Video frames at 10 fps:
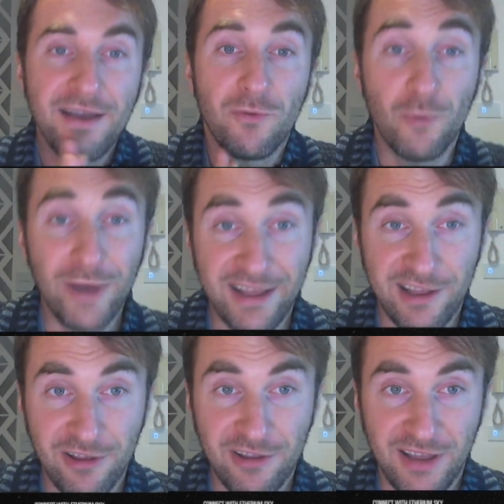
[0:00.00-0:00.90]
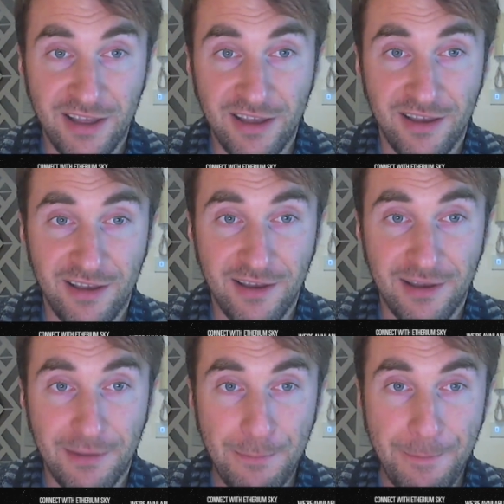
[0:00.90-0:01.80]
Well,
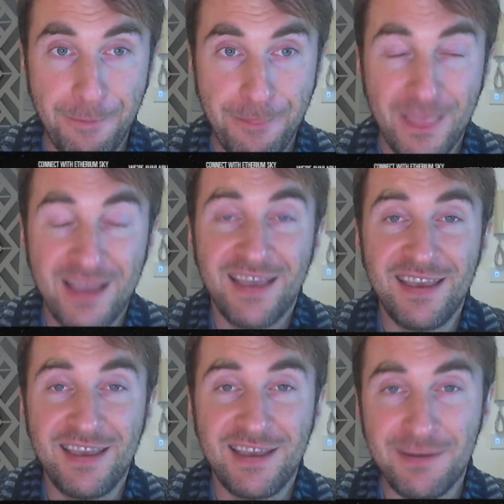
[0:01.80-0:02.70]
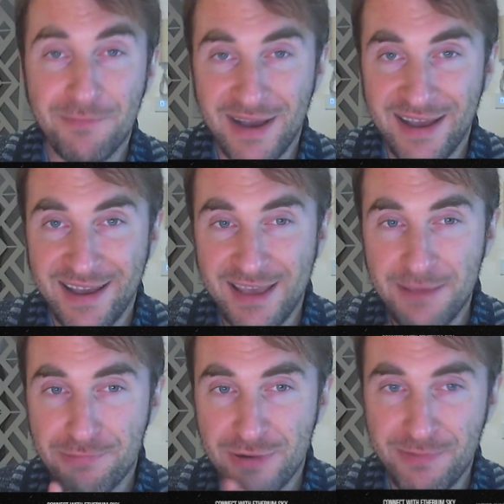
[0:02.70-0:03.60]
in
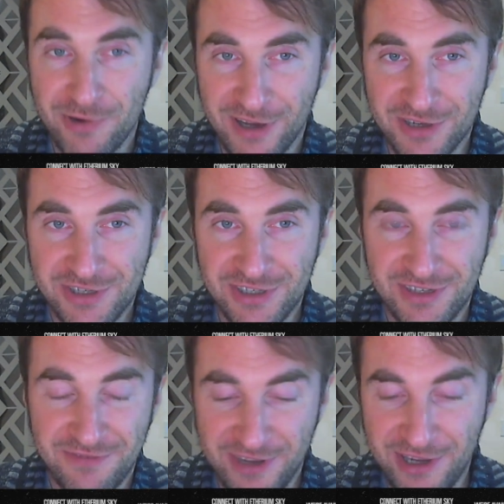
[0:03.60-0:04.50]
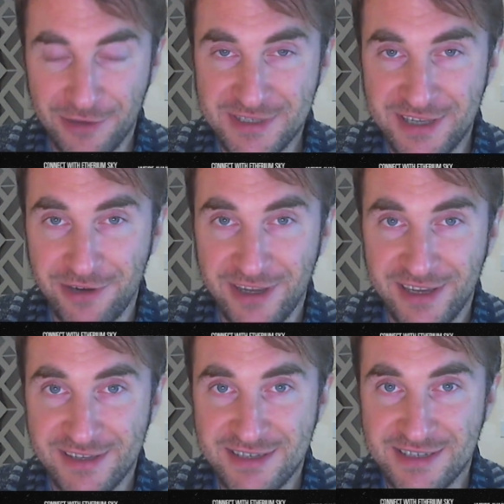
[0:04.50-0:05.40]
my pre-production video
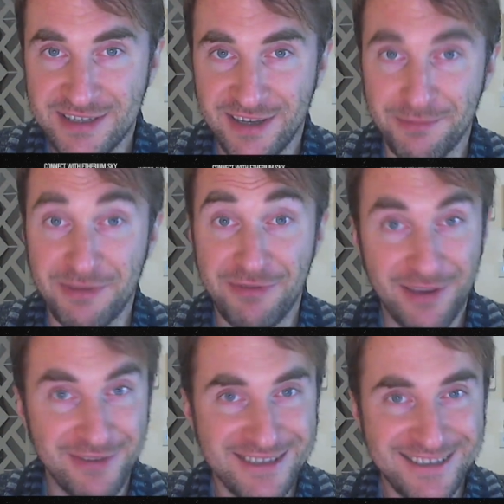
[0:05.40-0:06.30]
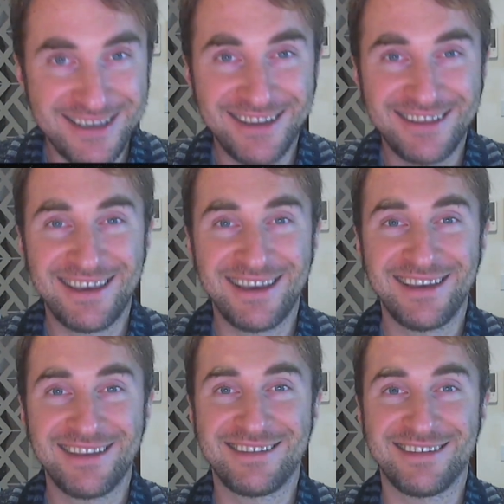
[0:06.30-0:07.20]
series, if you haven't seen it
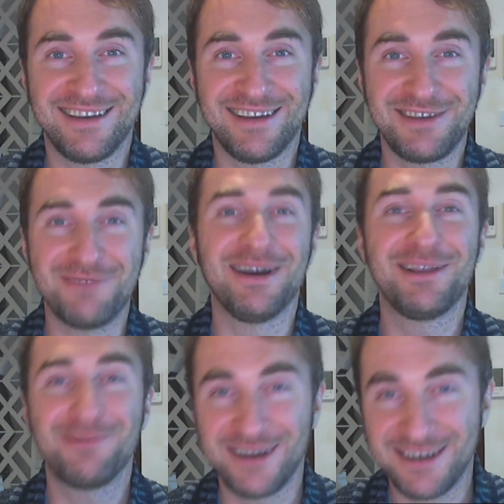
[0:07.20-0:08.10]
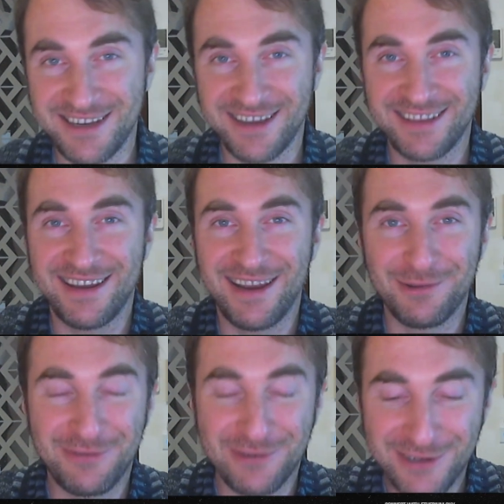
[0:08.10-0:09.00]
yet, you might want to check that
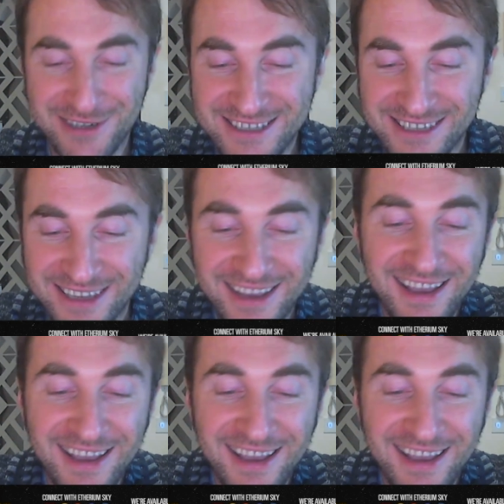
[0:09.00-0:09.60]
out first.